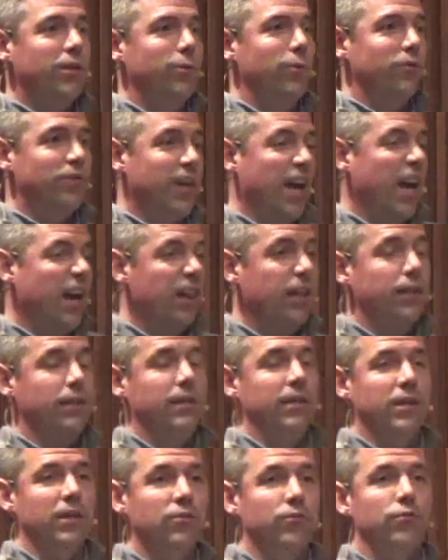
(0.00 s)
was kind of like
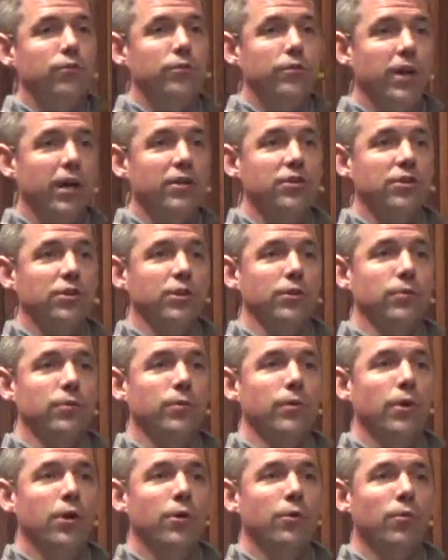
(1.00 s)
the introduction
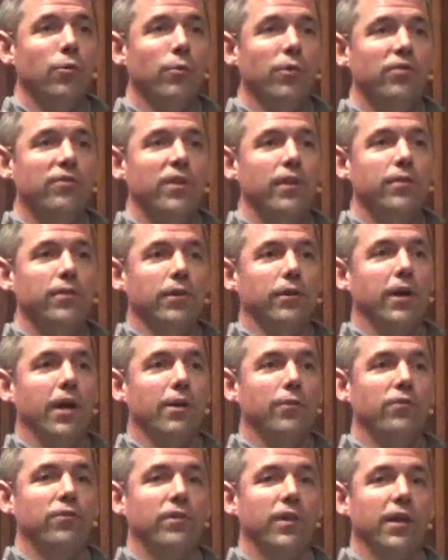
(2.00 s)
where we set the
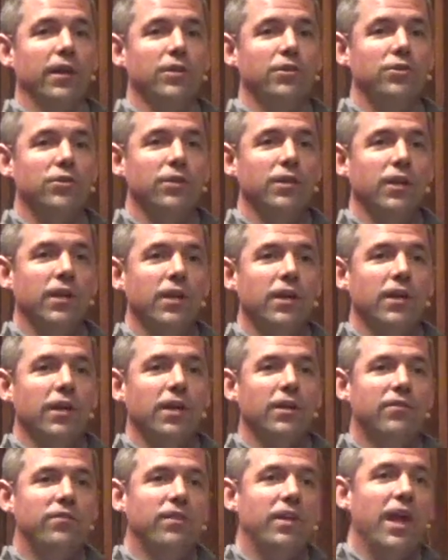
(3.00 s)
ground stage.
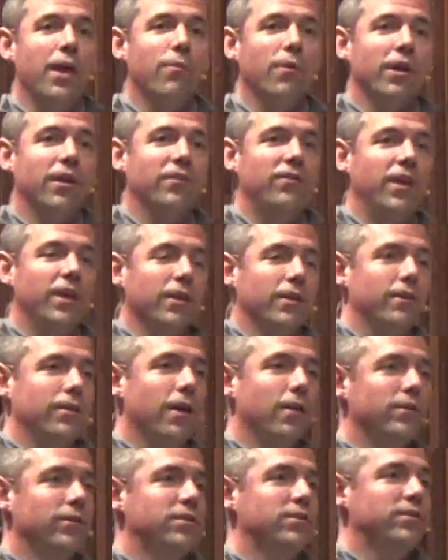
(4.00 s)
And today we're going to take
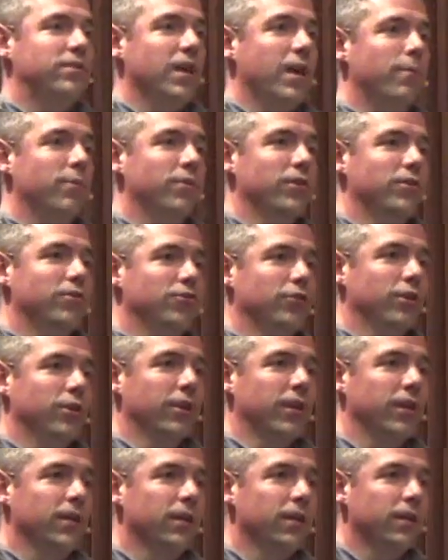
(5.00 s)
another step in the
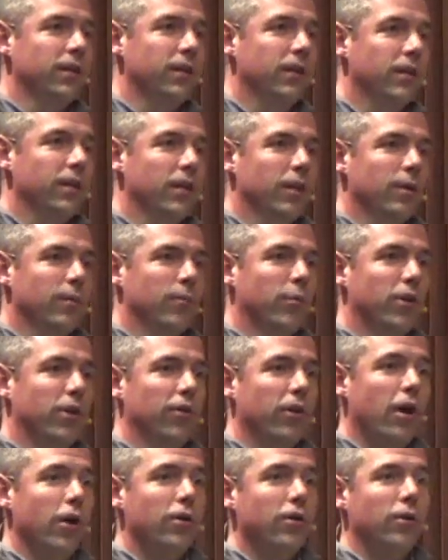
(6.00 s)
journey, but it
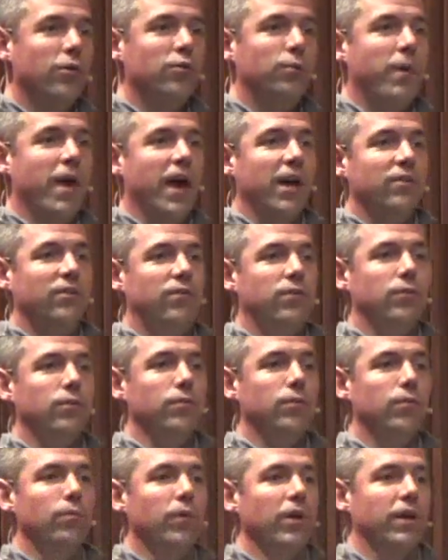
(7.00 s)
all goes back
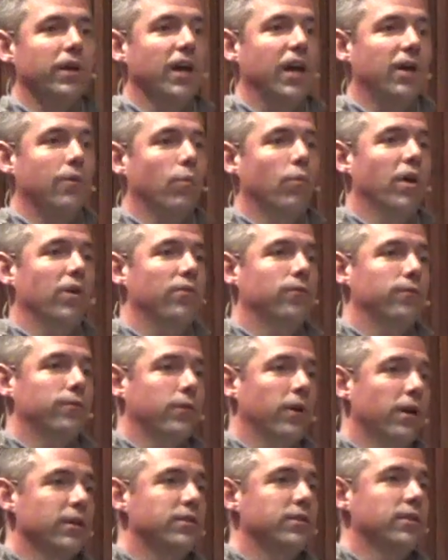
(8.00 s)
to what God wants
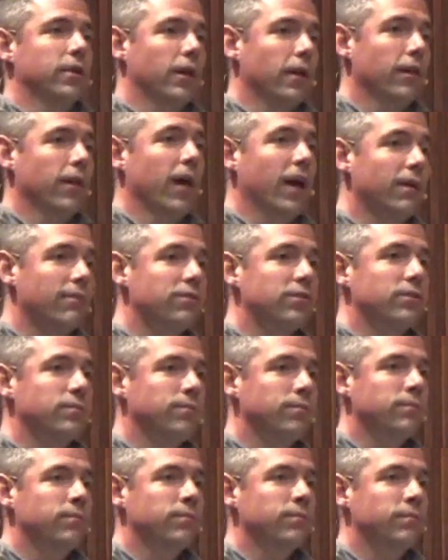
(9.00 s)
for us in our lives.
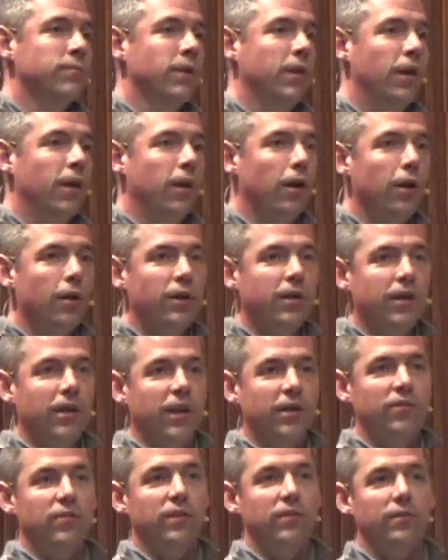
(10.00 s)
It all
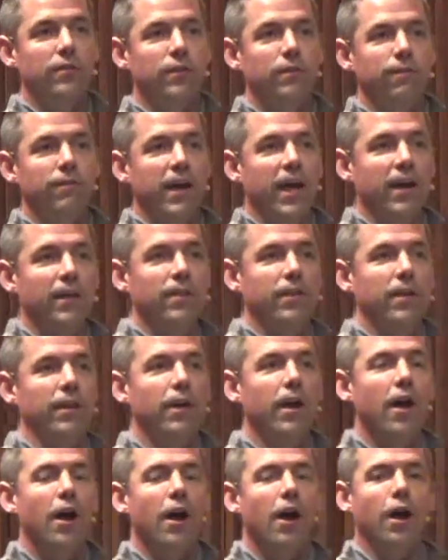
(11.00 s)
connects into the fact that
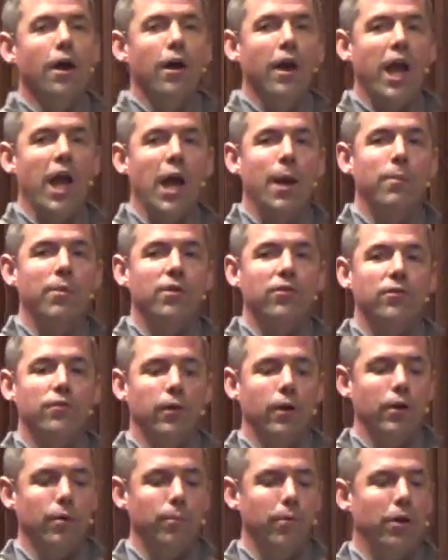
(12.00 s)
our habits
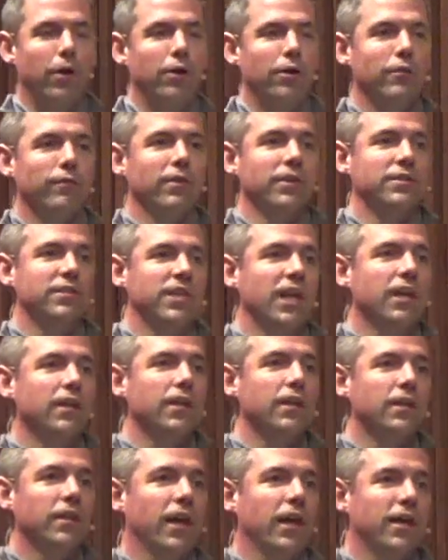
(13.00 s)
are a part of our
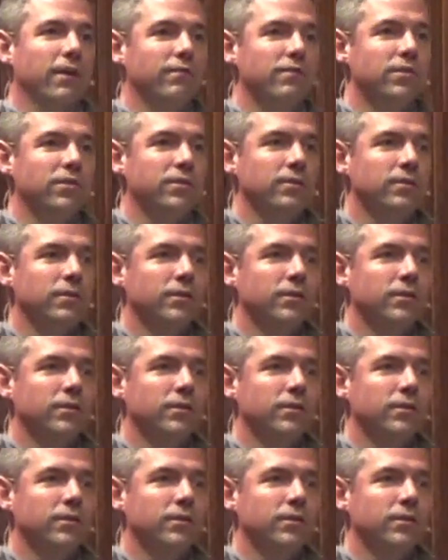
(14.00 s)
daily lives,